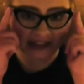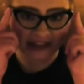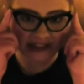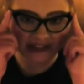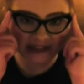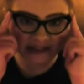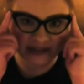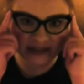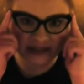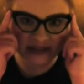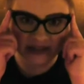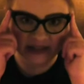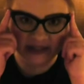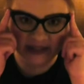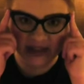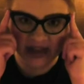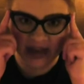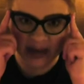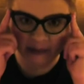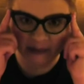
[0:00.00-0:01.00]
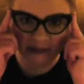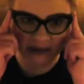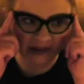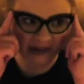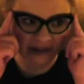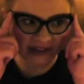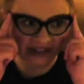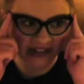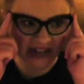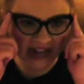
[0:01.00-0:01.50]
Let the sexy
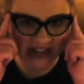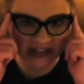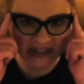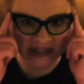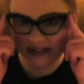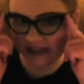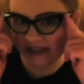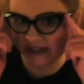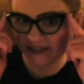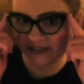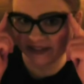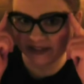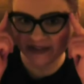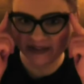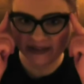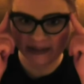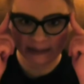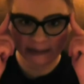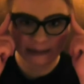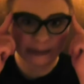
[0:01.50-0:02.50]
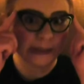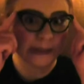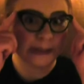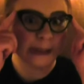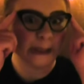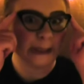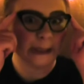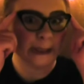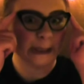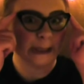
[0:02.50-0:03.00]
librarian glasses convince
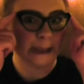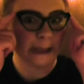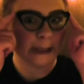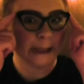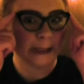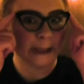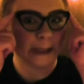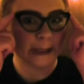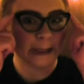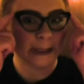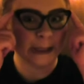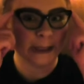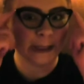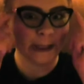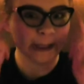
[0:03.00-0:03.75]
you.